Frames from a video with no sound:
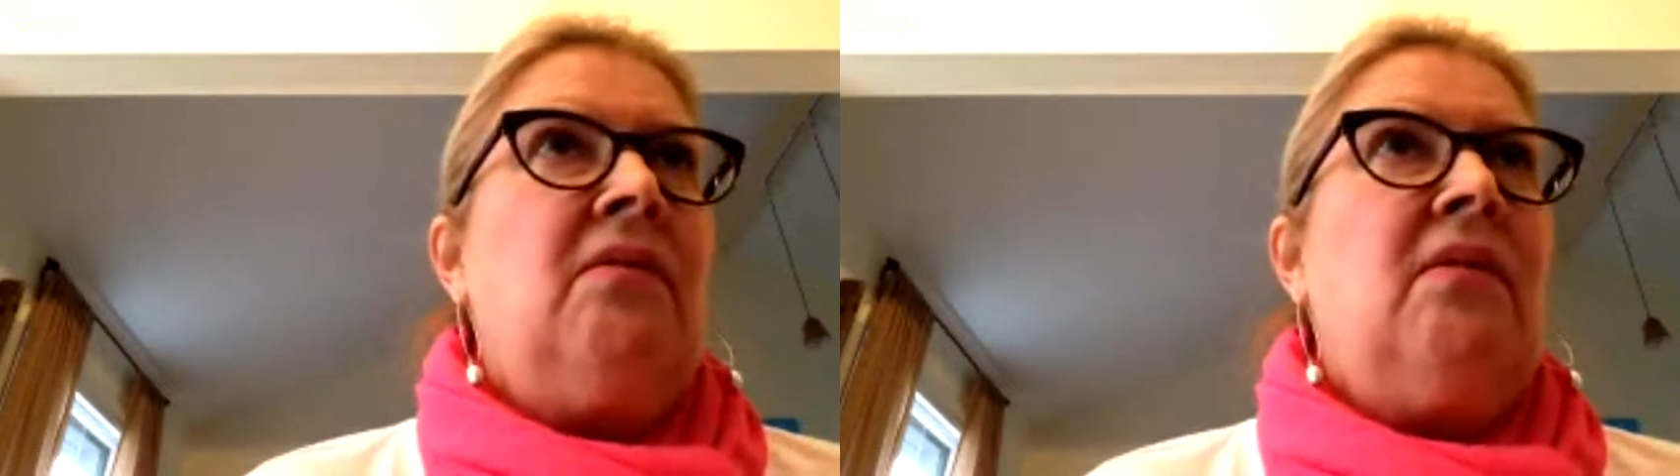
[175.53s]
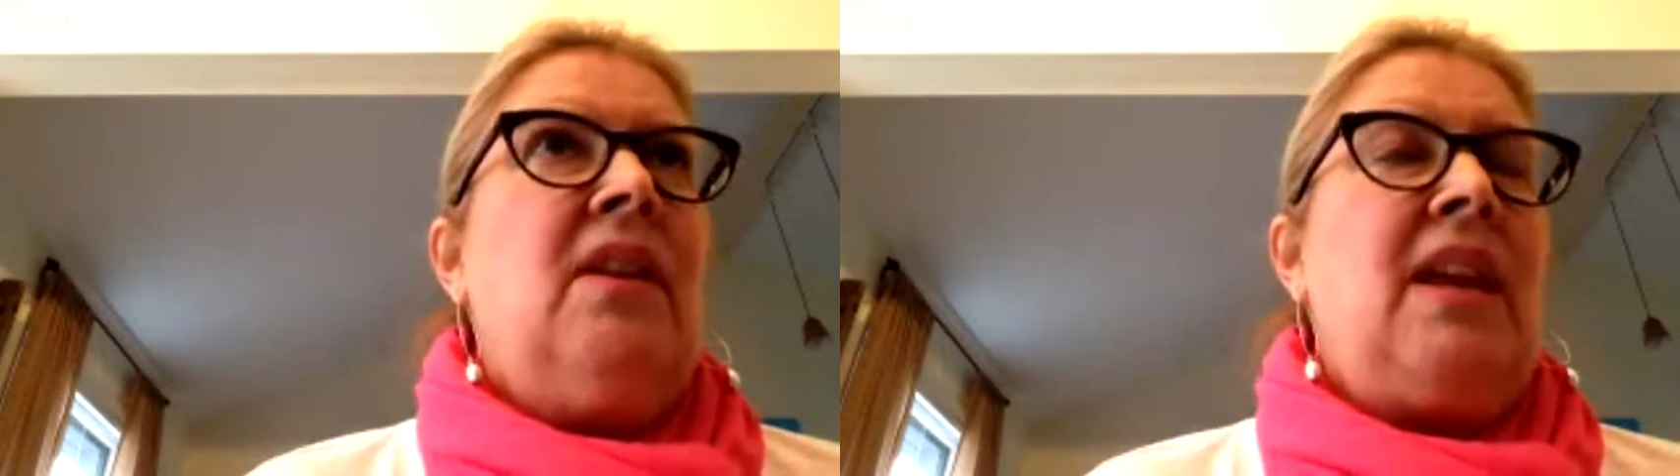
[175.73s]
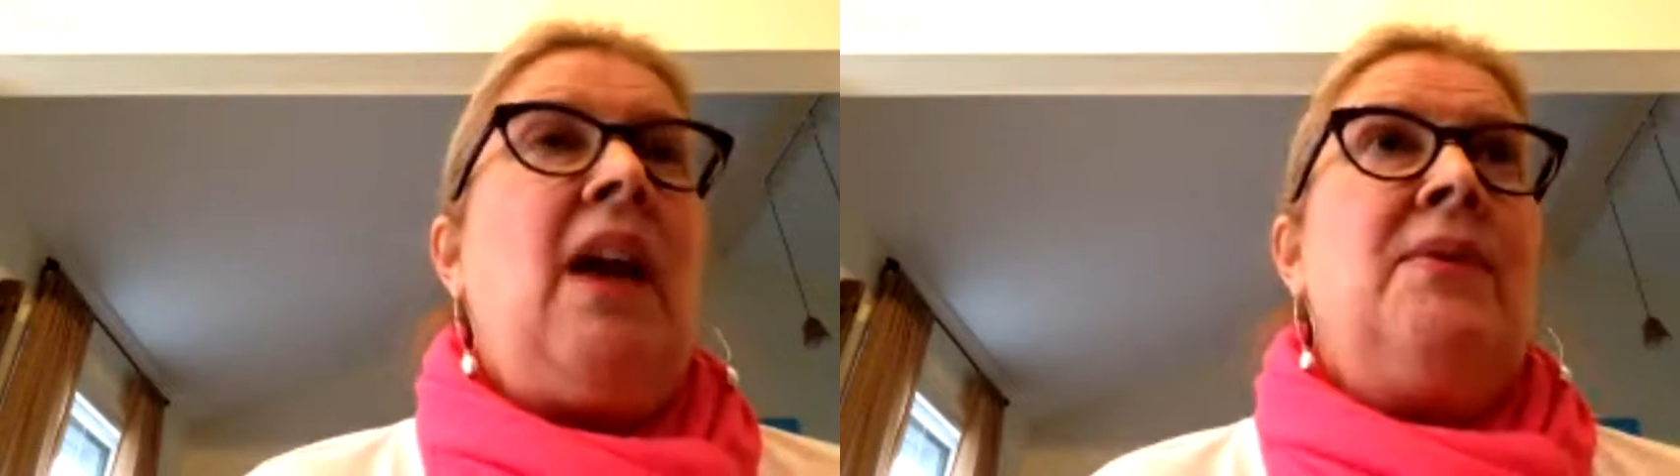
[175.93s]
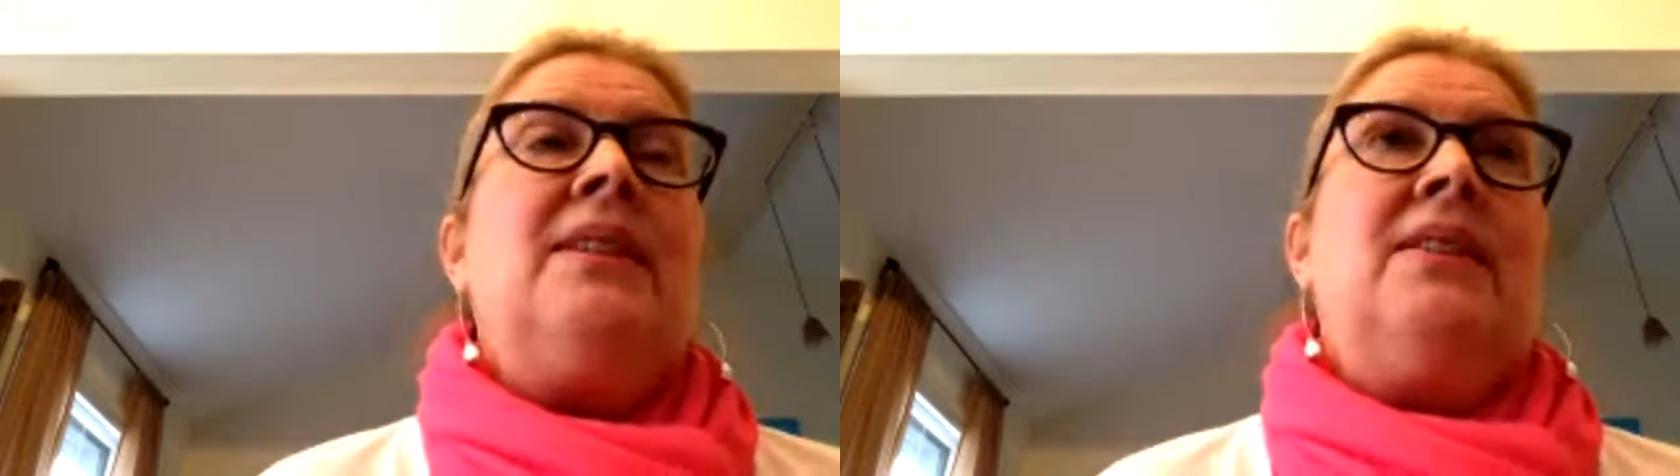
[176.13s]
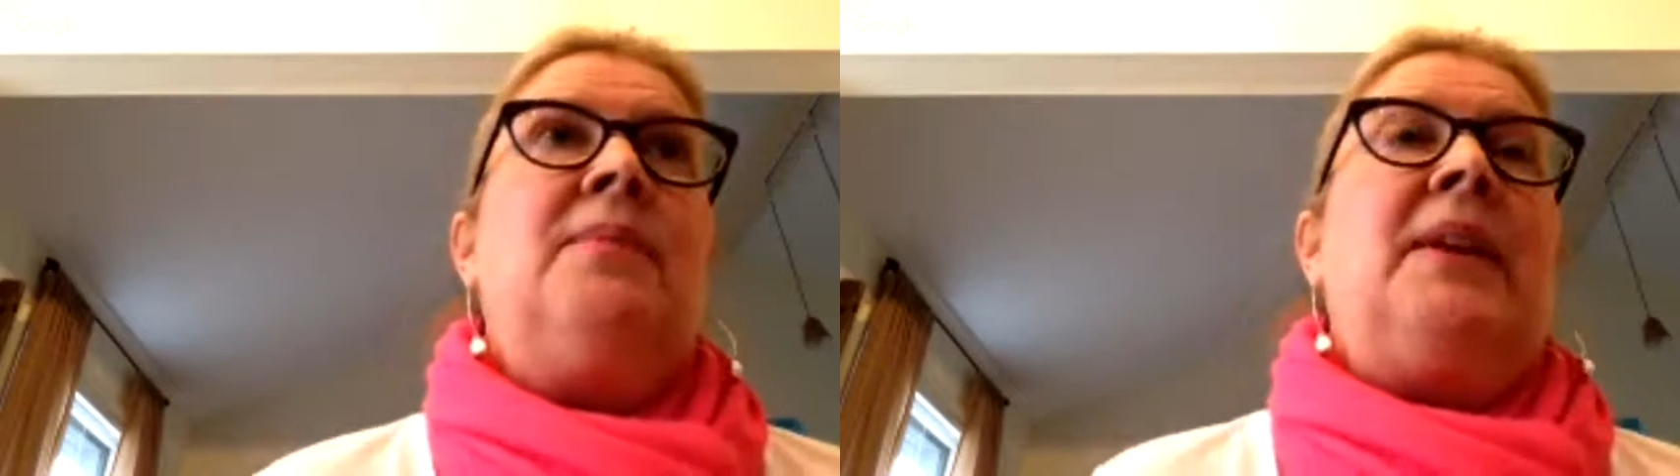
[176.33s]
Yeah, it was
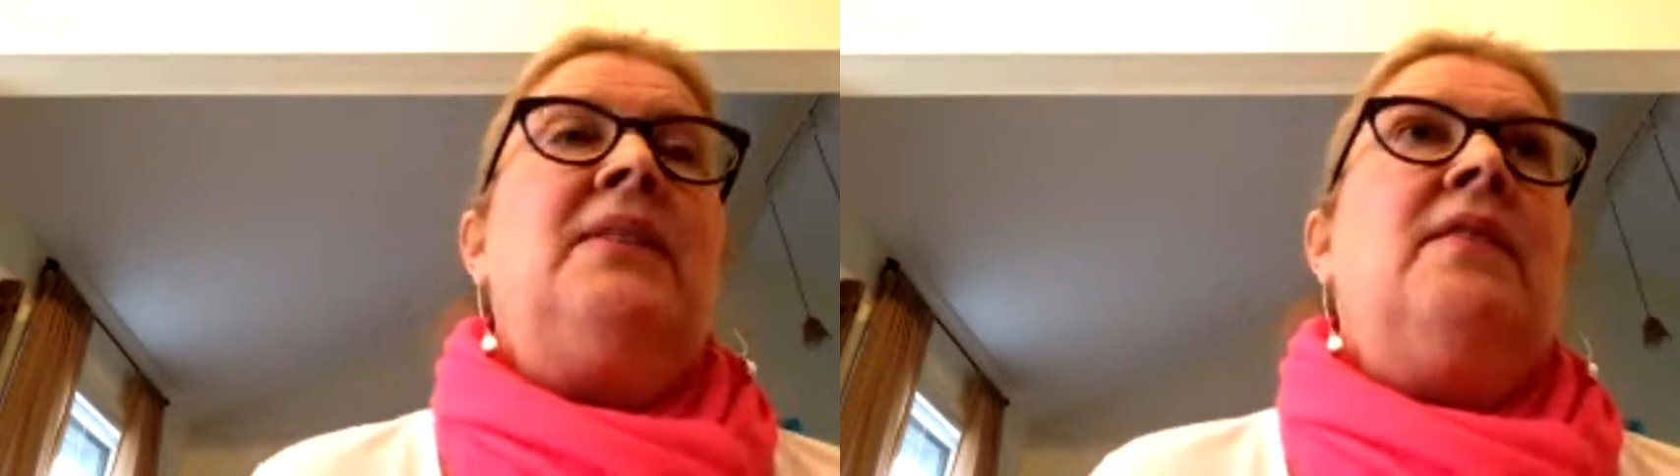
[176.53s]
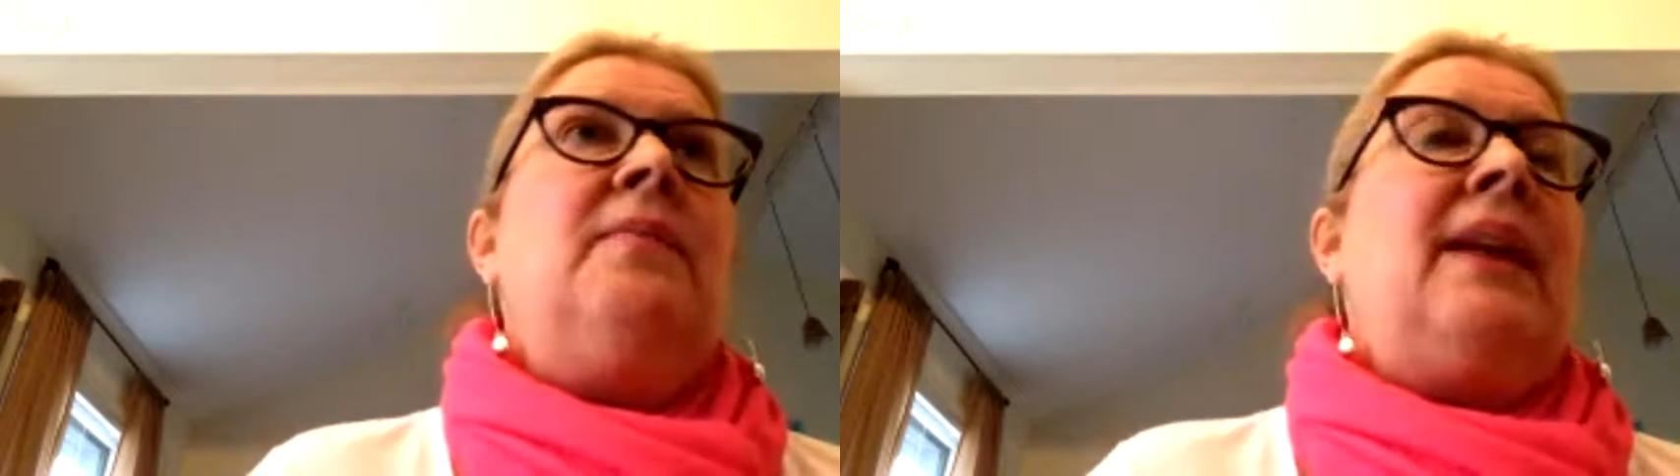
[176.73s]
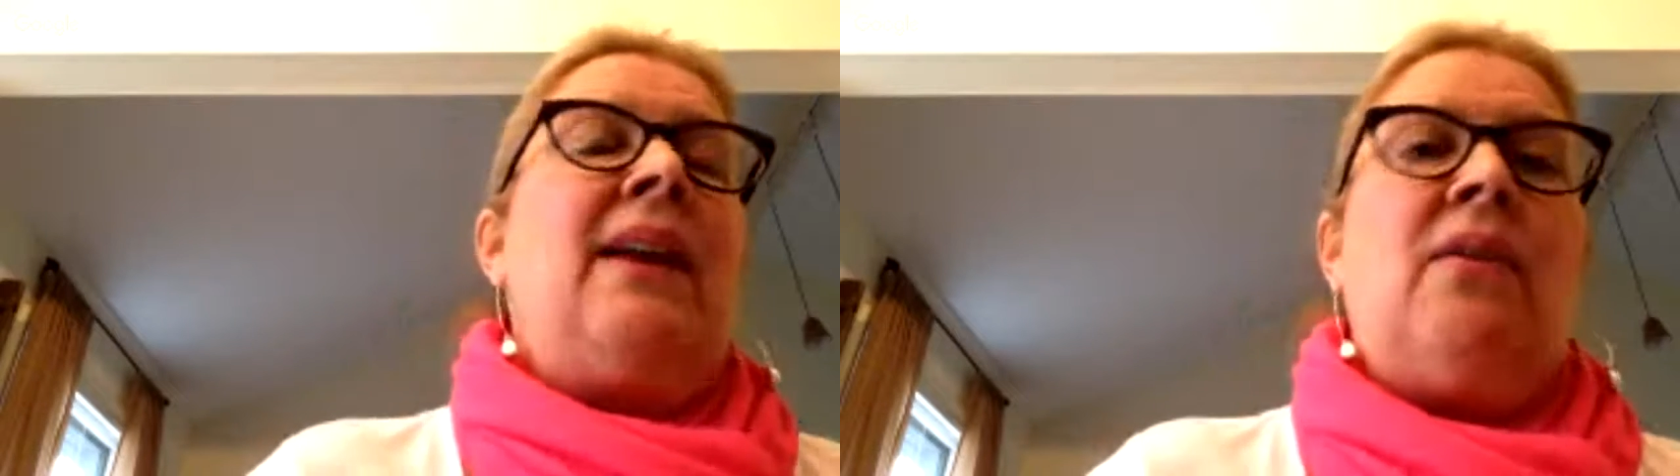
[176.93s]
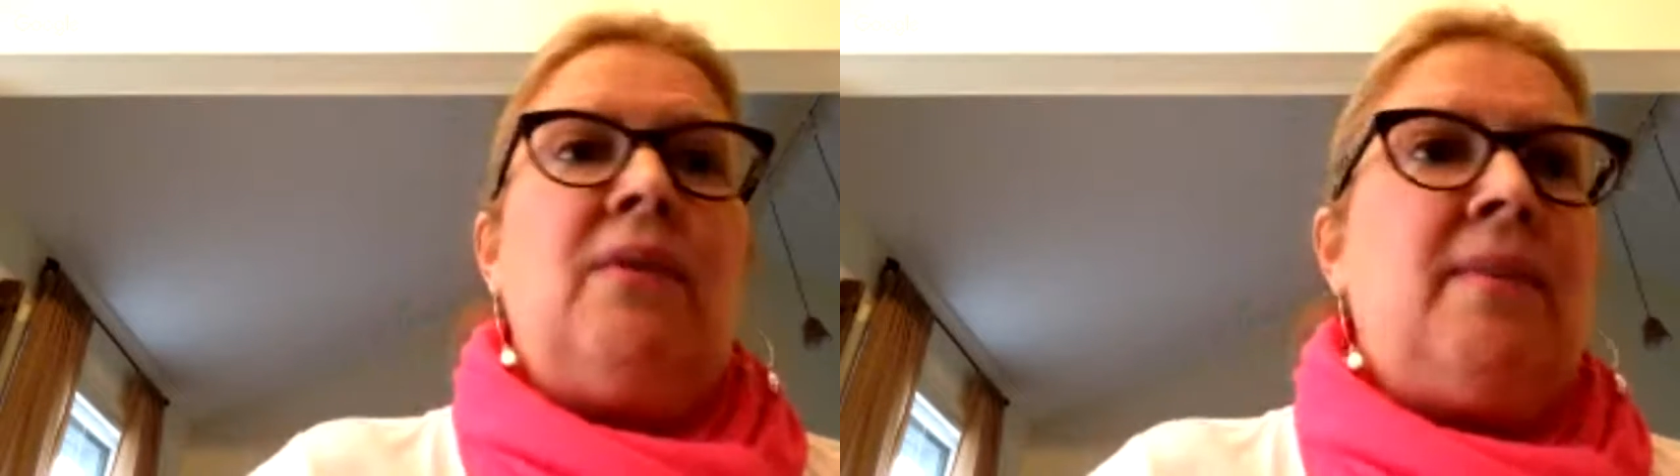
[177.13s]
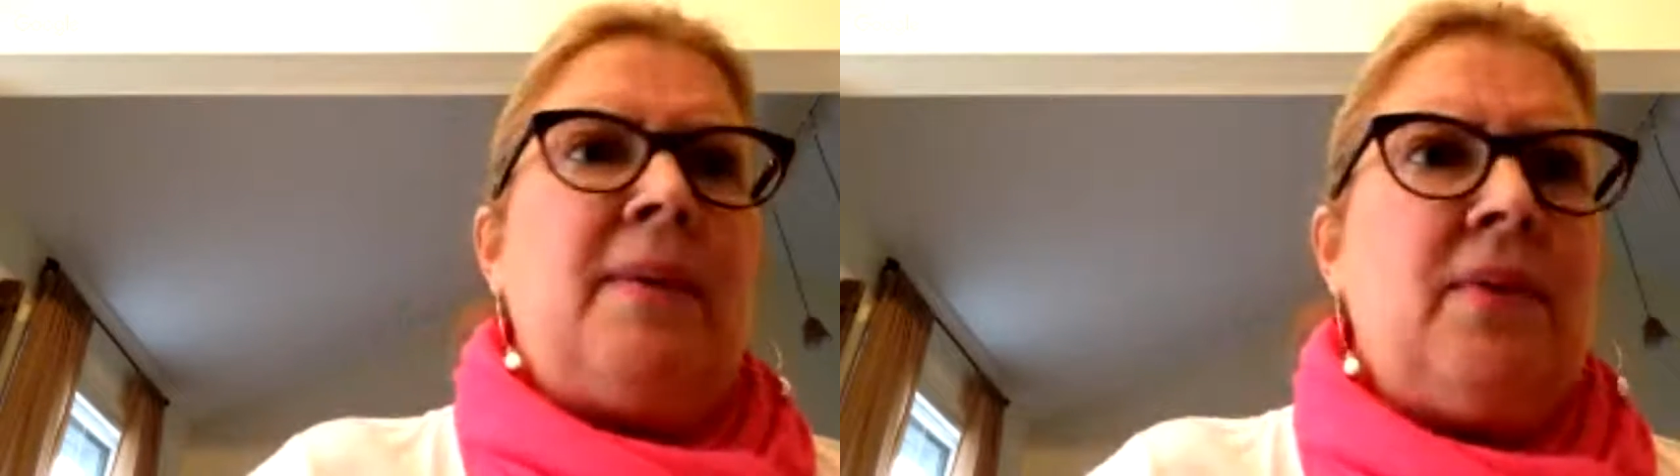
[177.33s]
expensive, but I don't
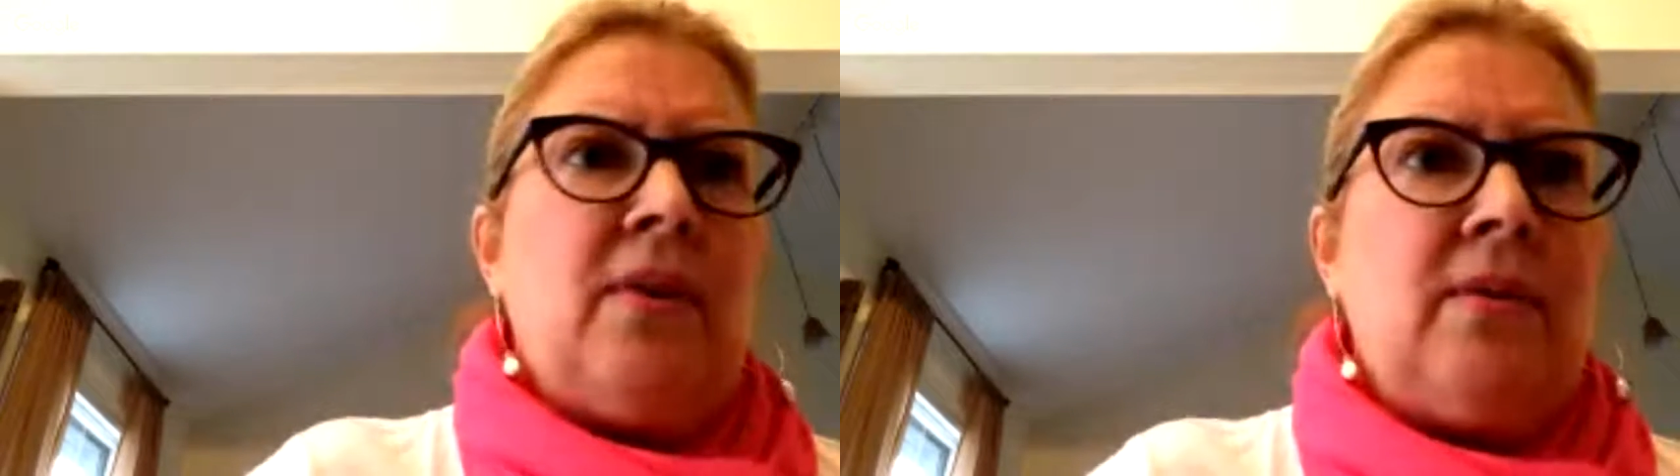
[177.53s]
remember.